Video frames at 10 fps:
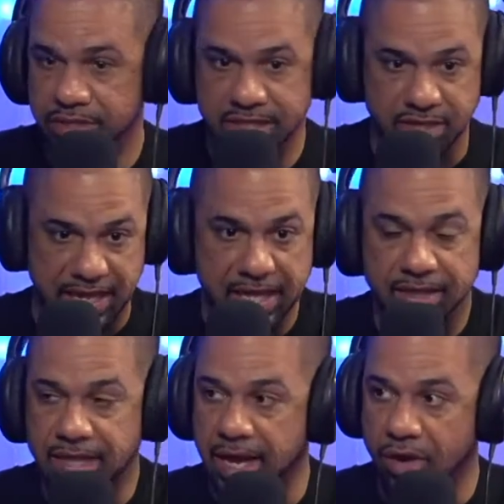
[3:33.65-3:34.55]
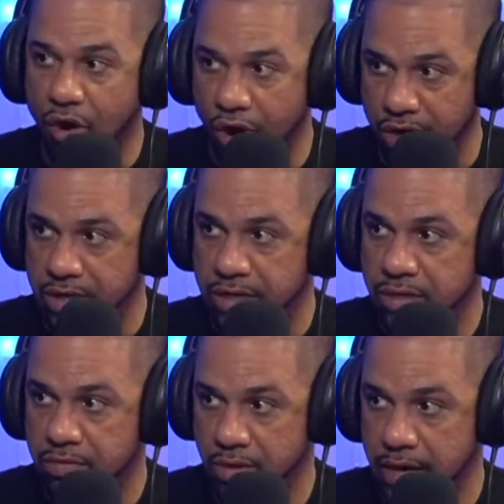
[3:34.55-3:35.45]
she's in that card, yeah.
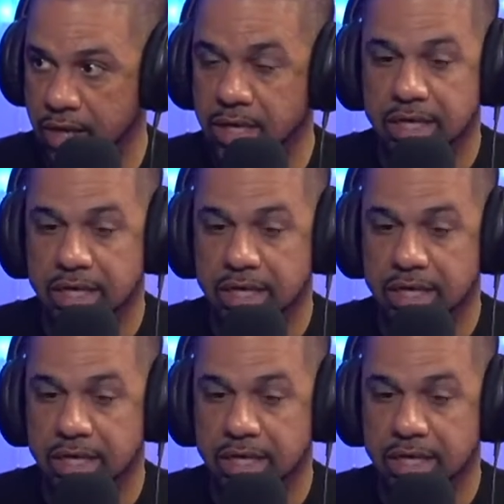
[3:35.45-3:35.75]
right?